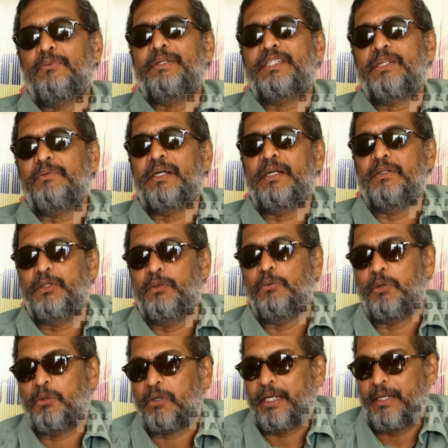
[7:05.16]
whichever you
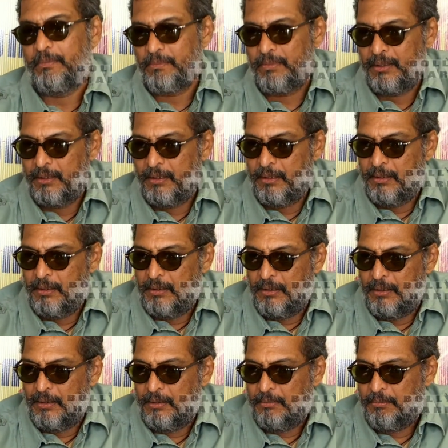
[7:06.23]
want to keep.
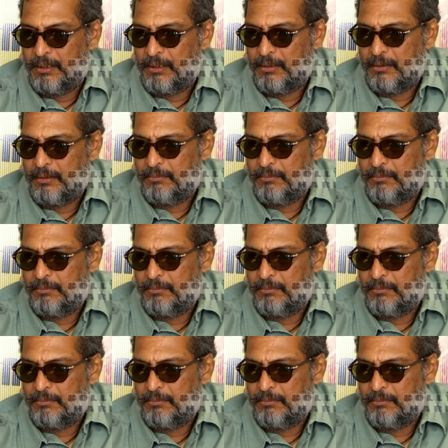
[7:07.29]
But